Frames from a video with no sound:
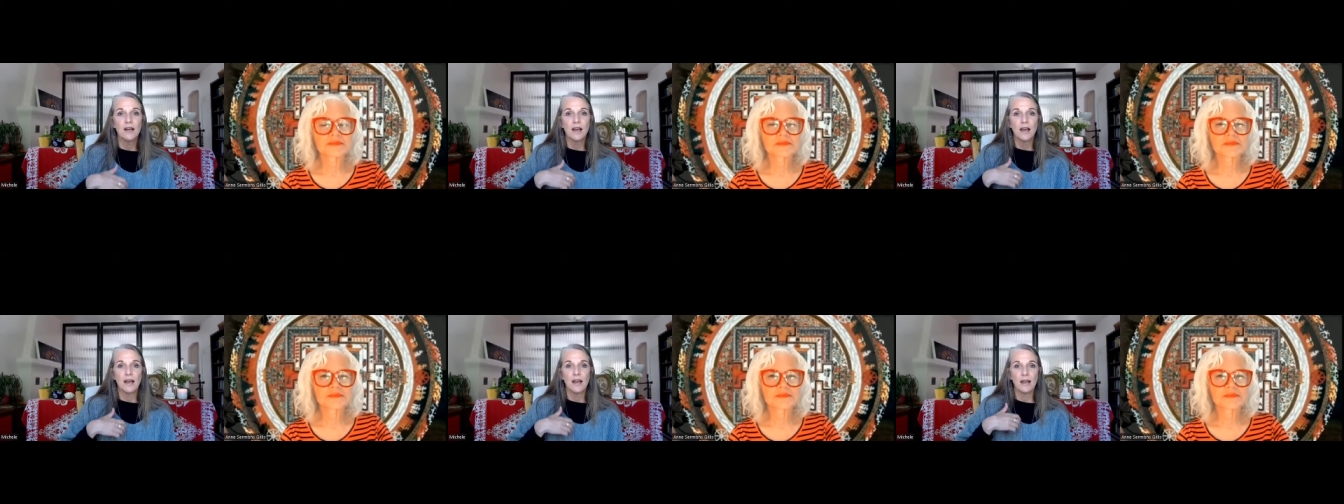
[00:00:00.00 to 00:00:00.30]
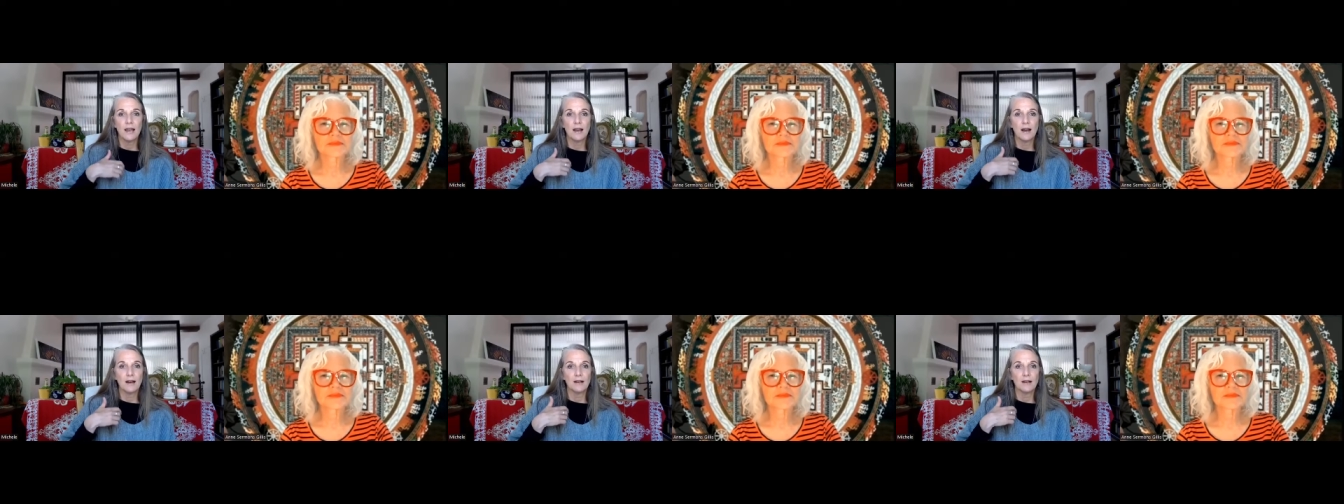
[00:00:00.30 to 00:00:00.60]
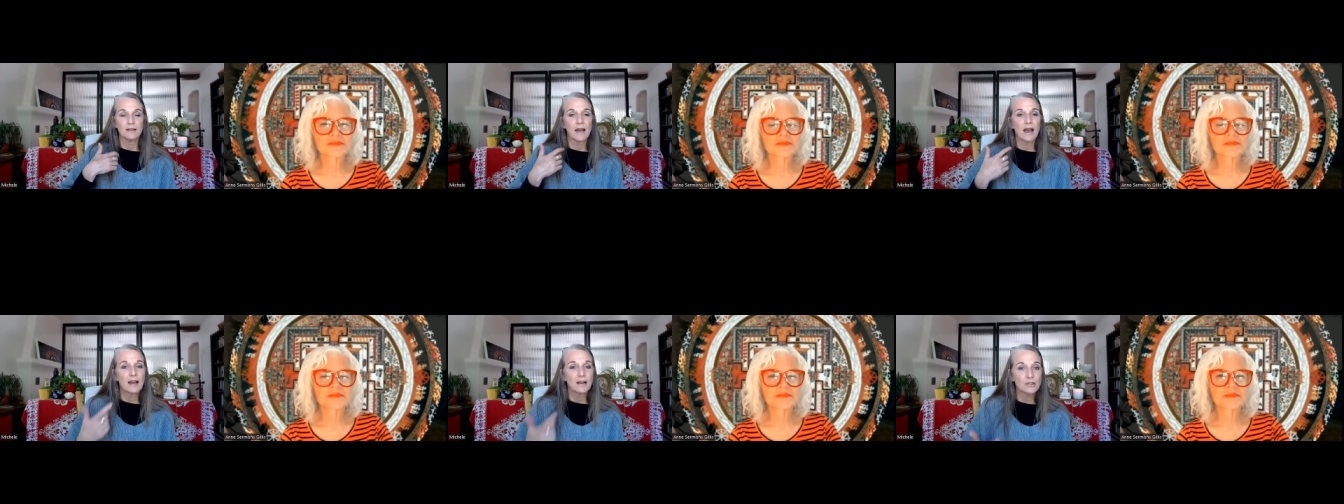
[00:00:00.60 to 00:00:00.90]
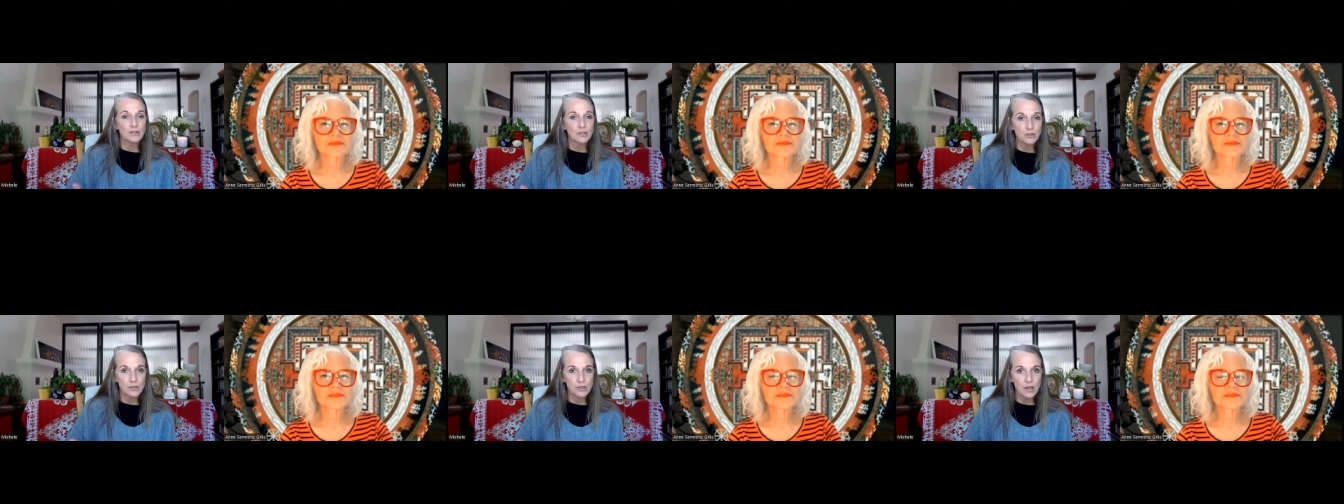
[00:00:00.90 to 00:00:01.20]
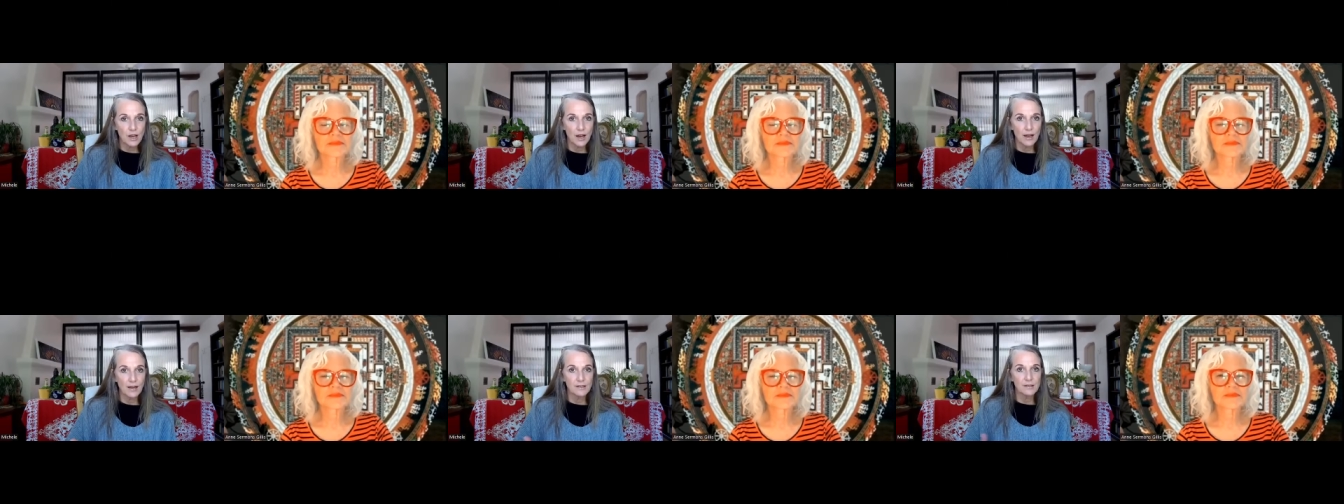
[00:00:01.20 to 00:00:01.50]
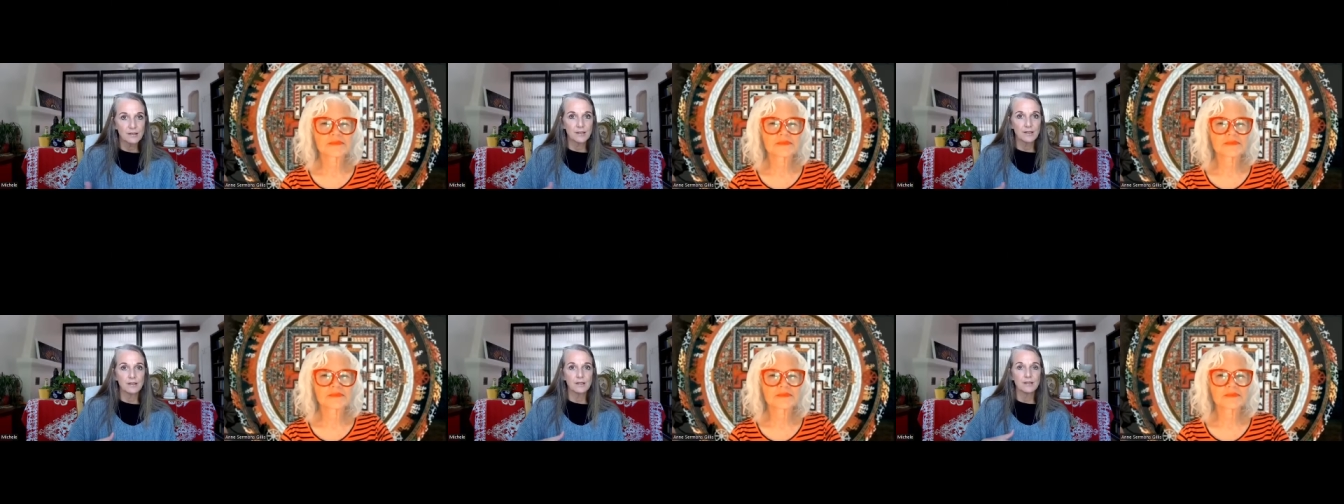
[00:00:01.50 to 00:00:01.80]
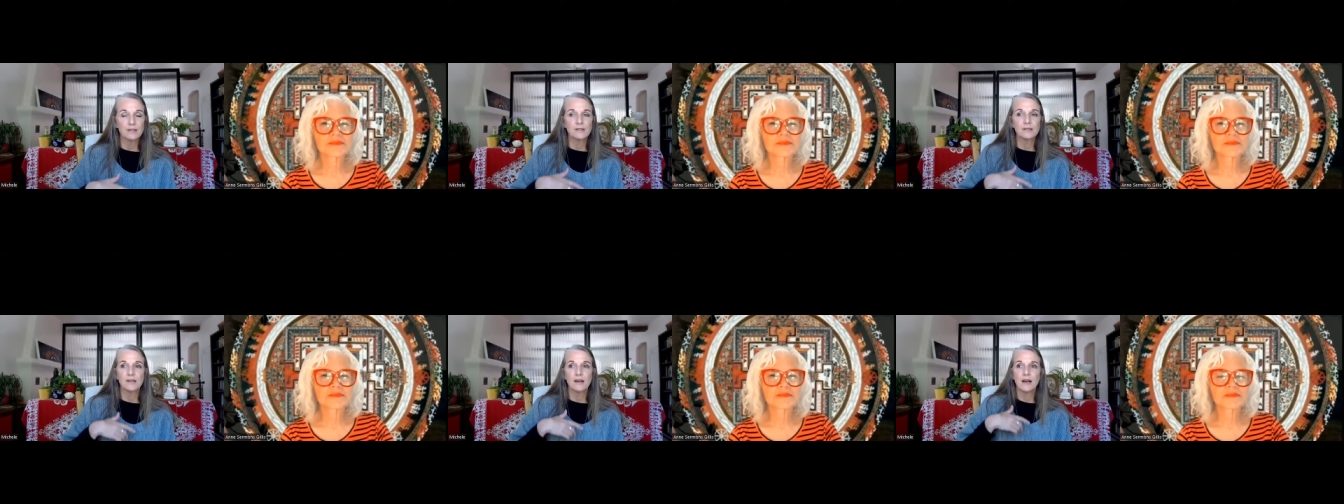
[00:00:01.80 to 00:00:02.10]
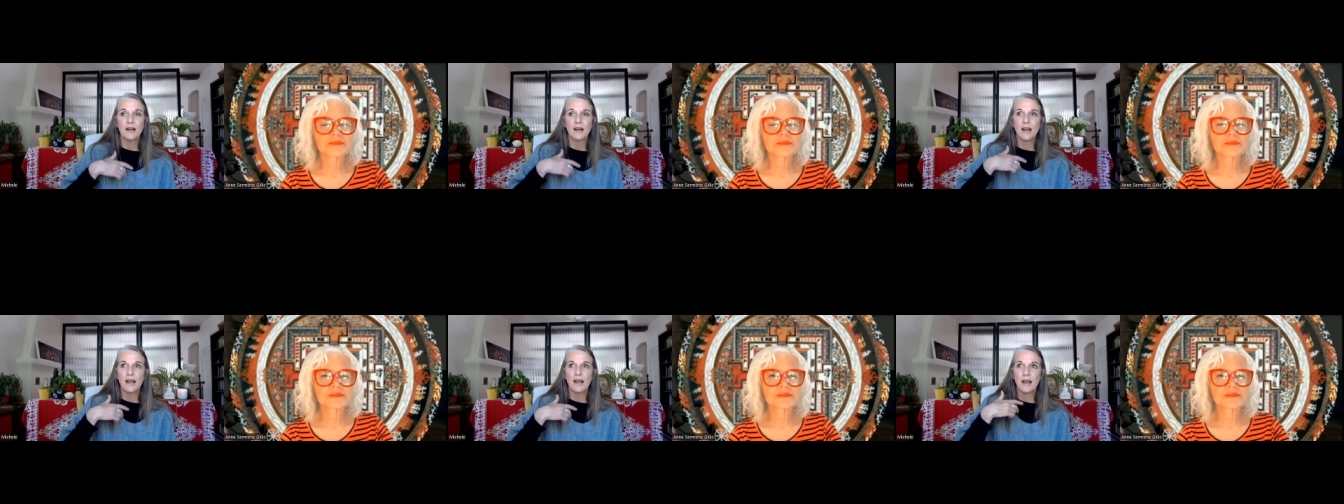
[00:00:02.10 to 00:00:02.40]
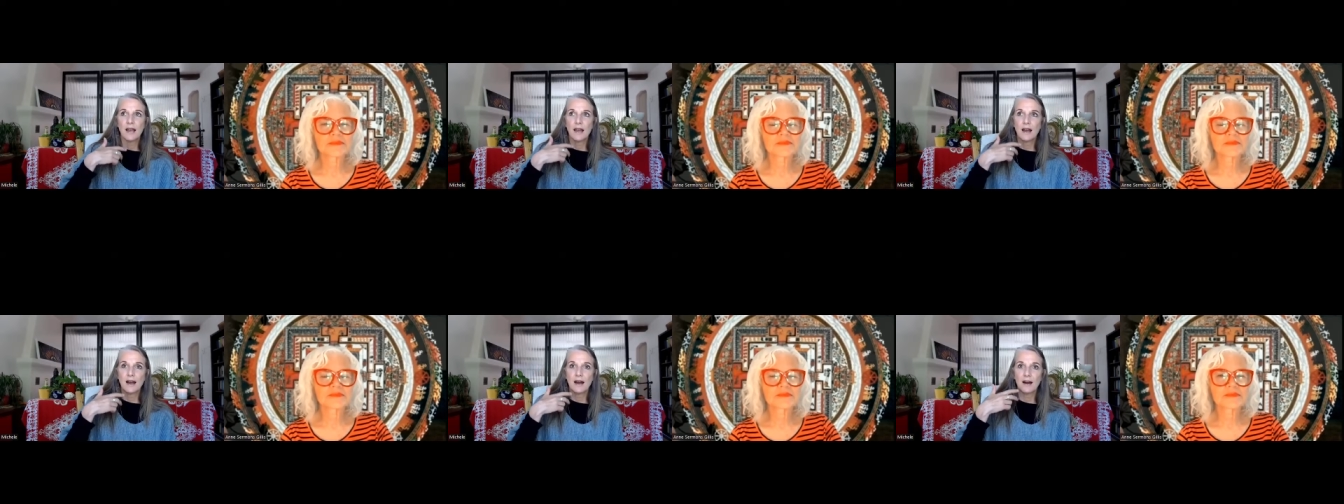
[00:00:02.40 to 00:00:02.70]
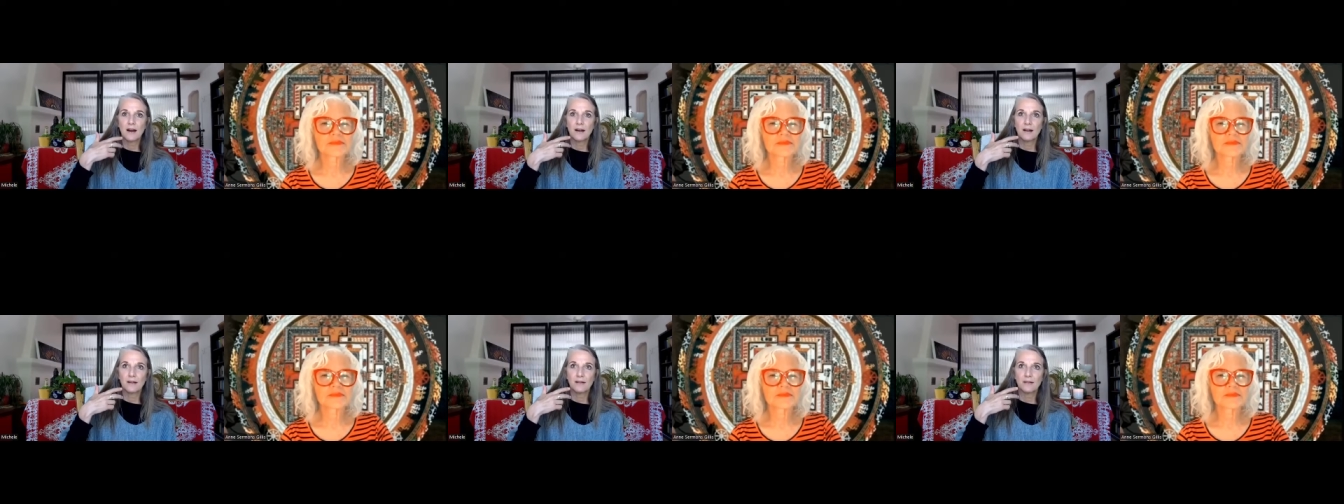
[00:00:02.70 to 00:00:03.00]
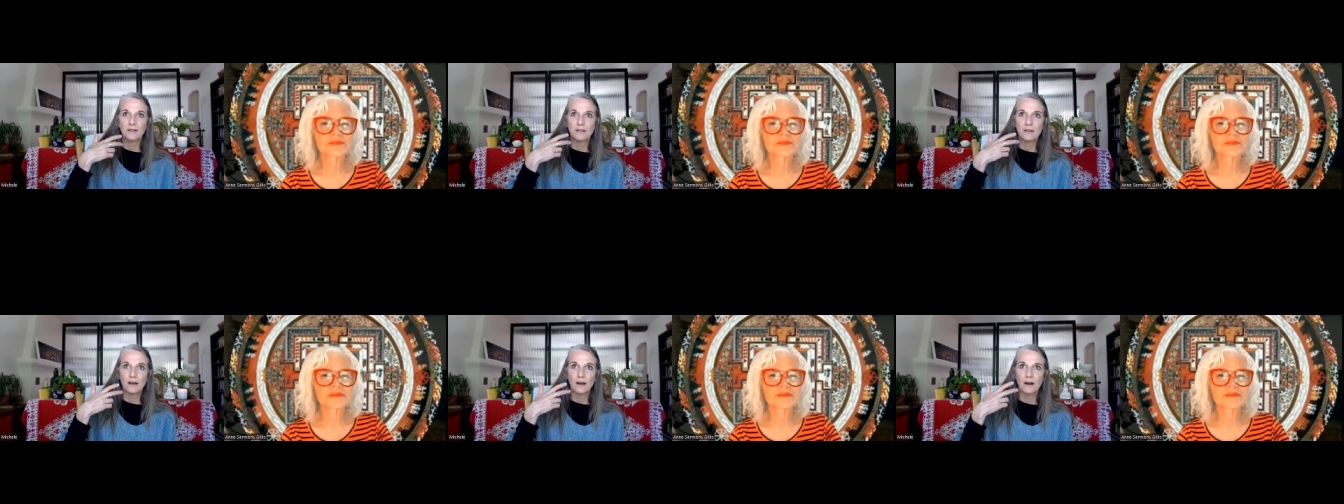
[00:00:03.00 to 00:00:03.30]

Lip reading: and exercises and